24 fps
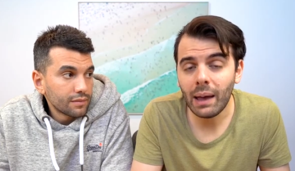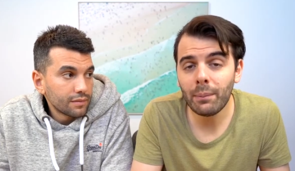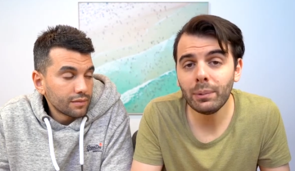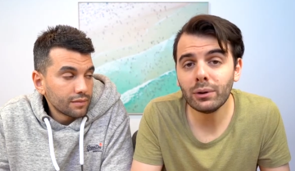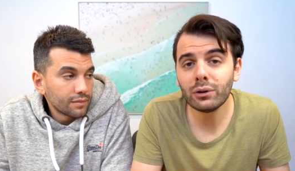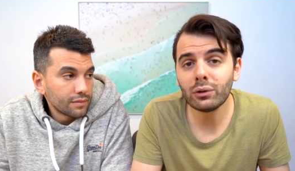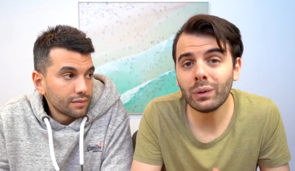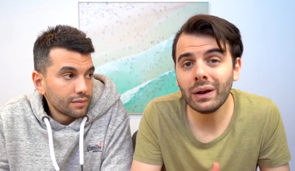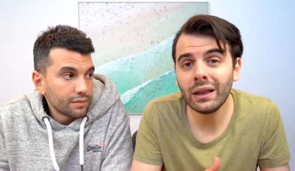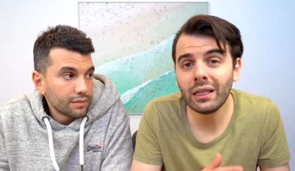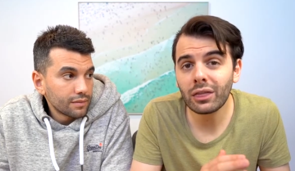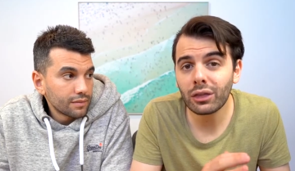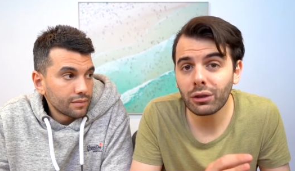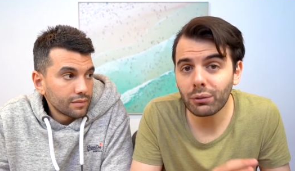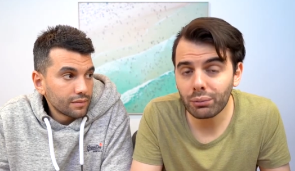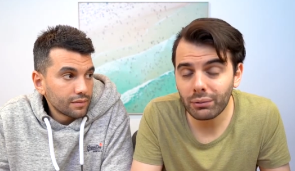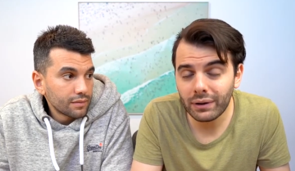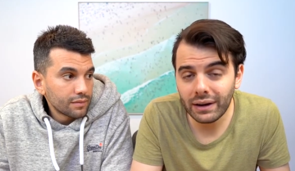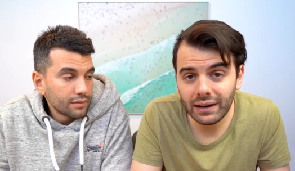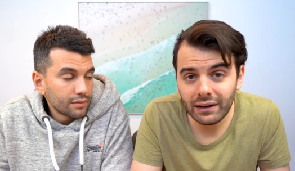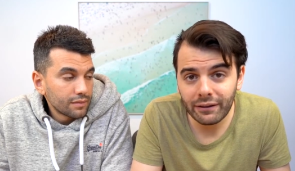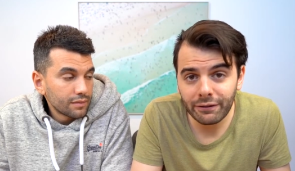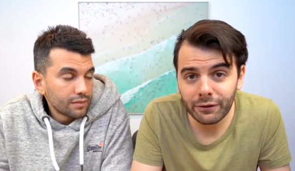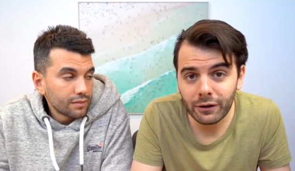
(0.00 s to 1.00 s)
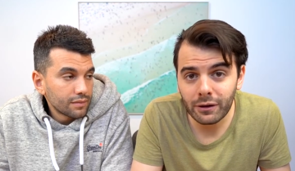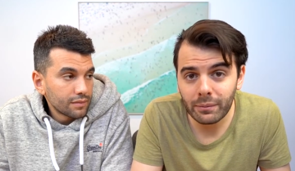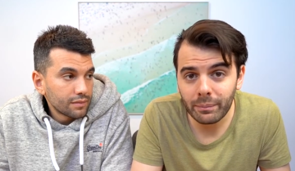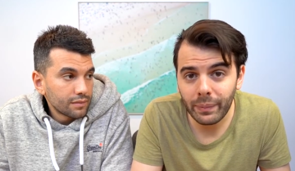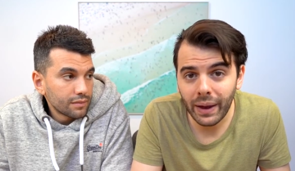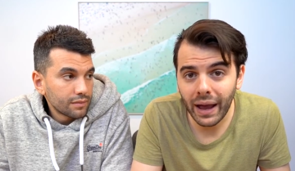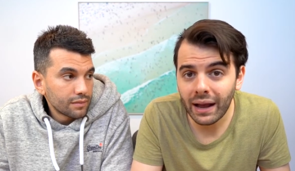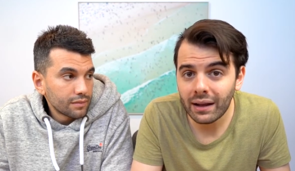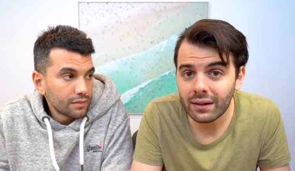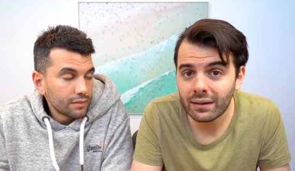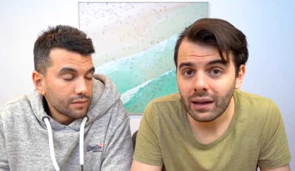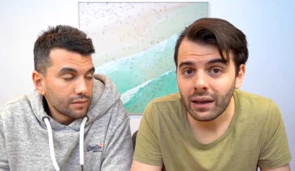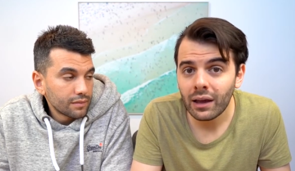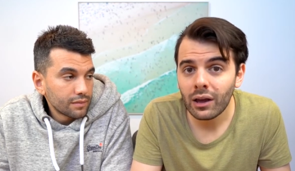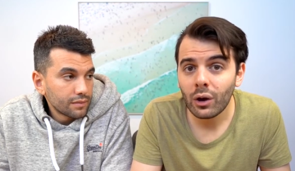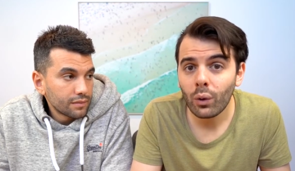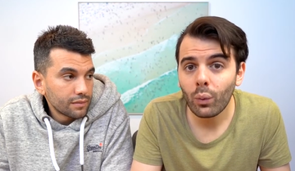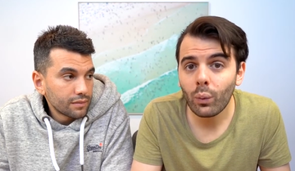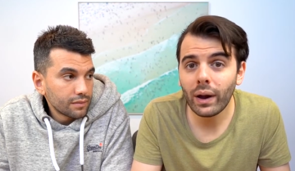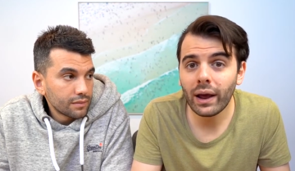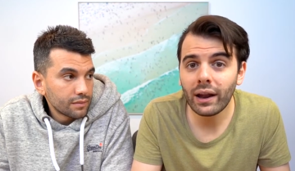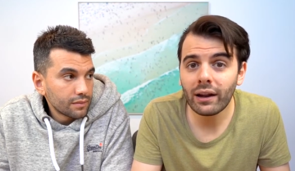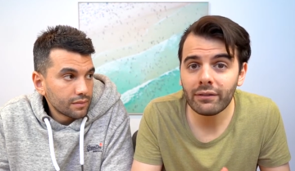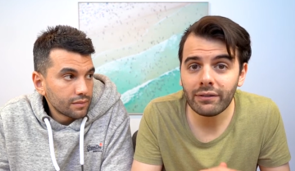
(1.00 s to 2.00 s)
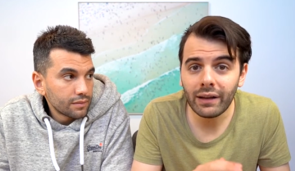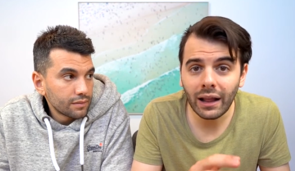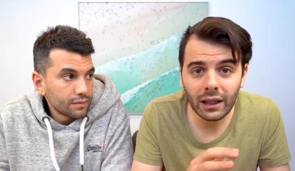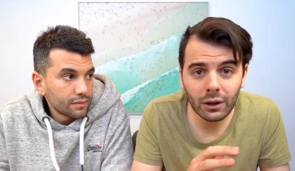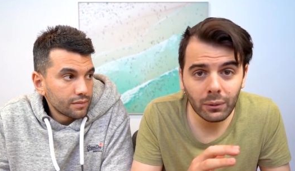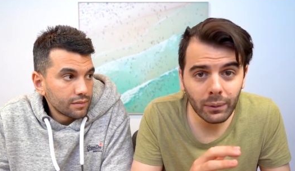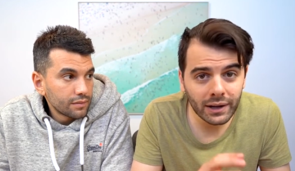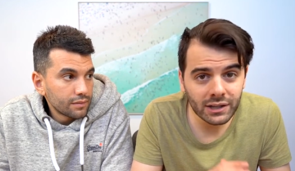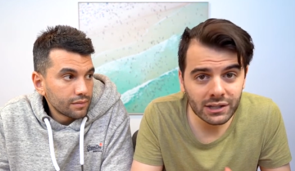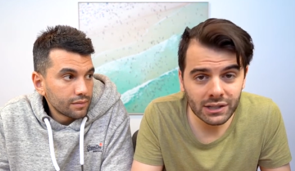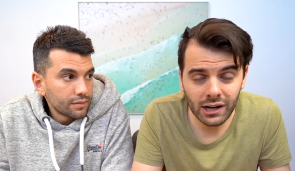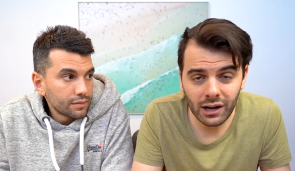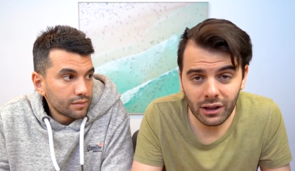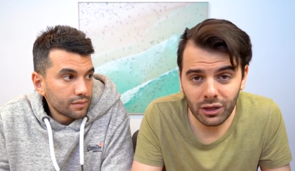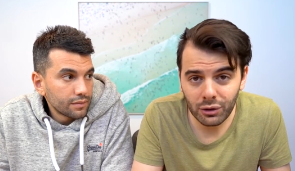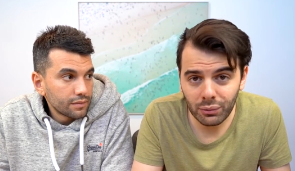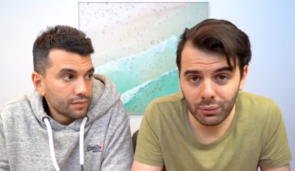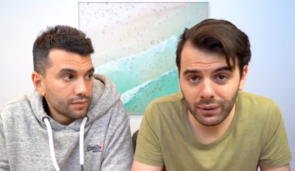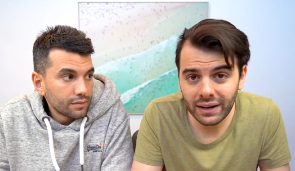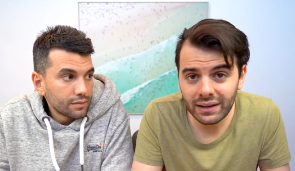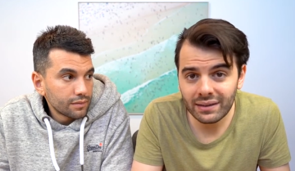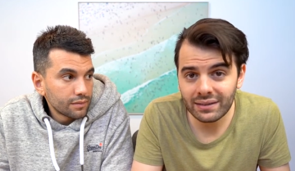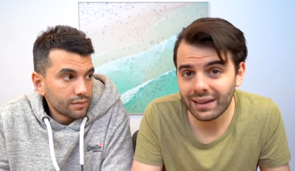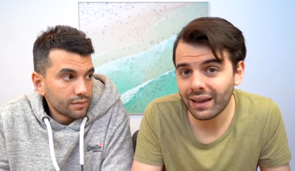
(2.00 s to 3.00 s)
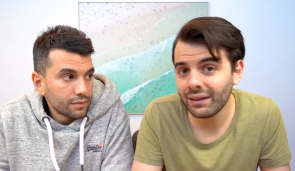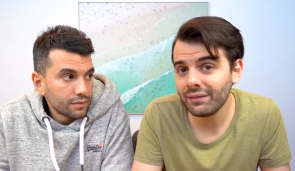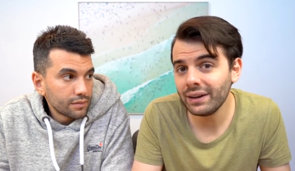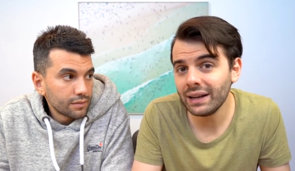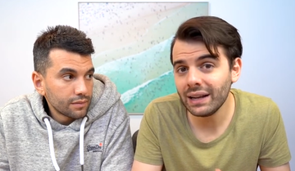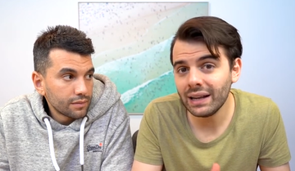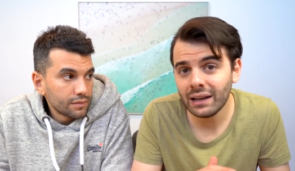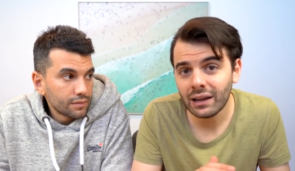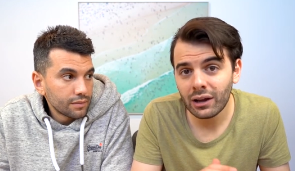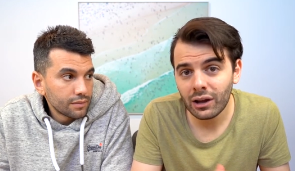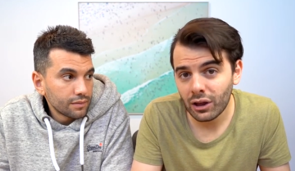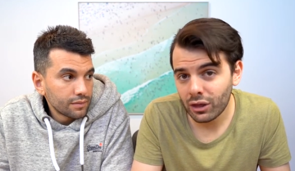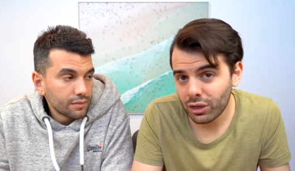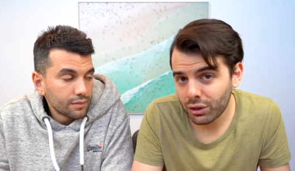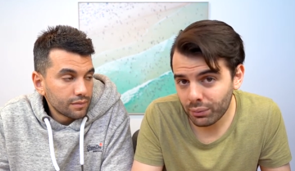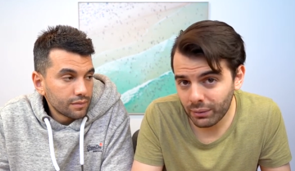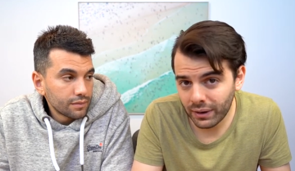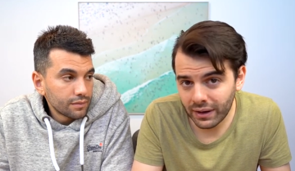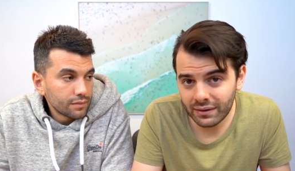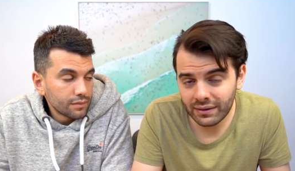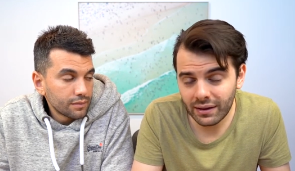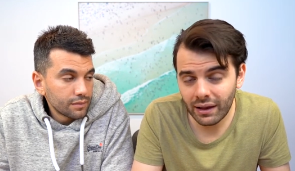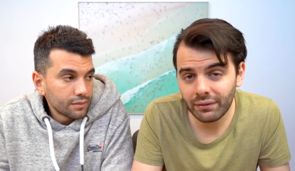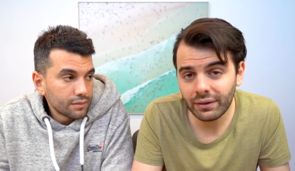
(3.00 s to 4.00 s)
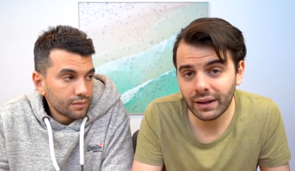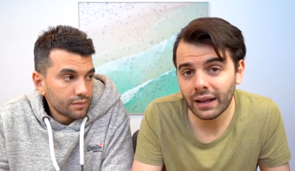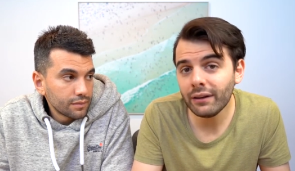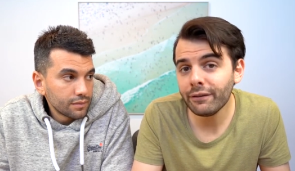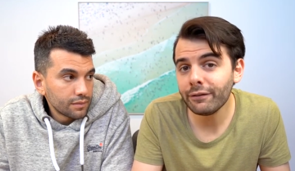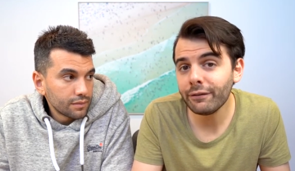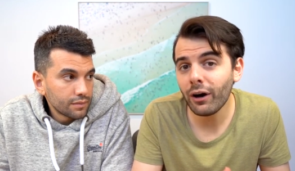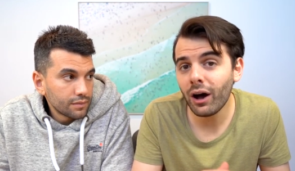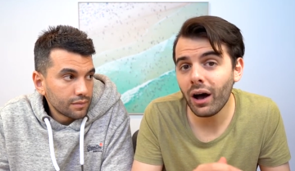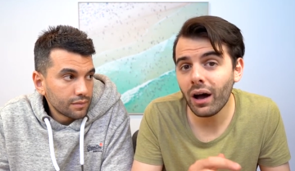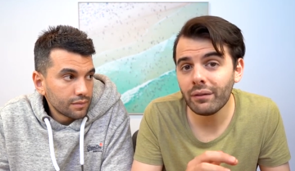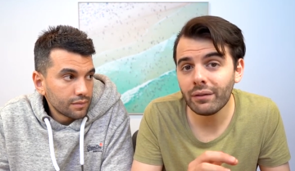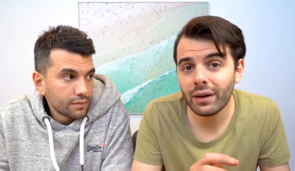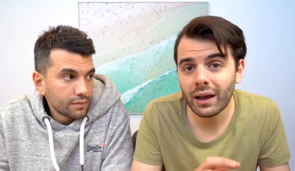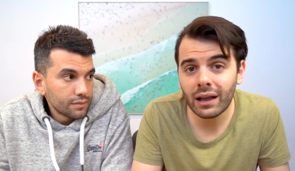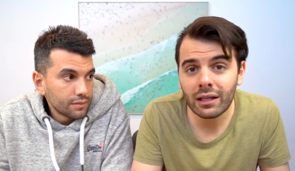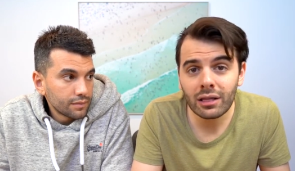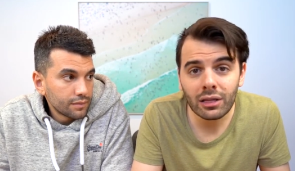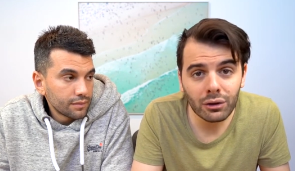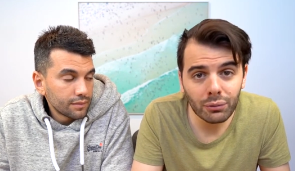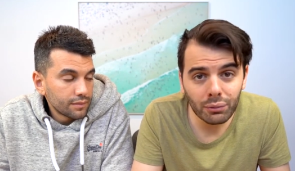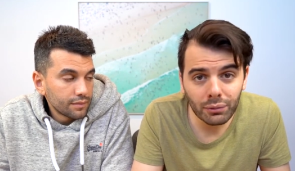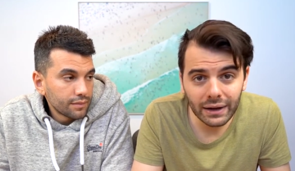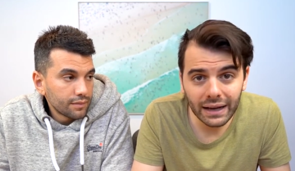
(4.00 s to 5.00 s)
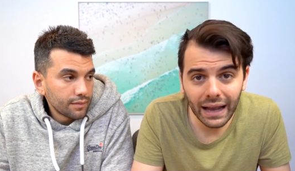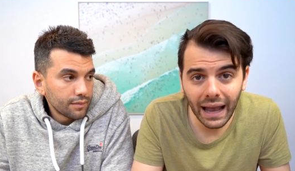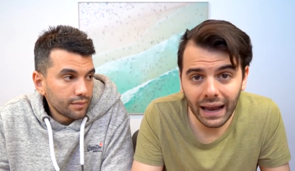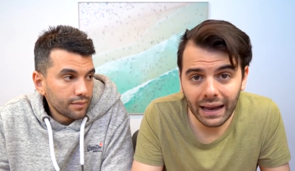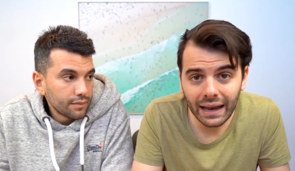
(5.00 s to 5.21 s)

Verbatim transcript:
Speaker 1: and between three different banks, we had a valuation at three seventy, three seventy-five and three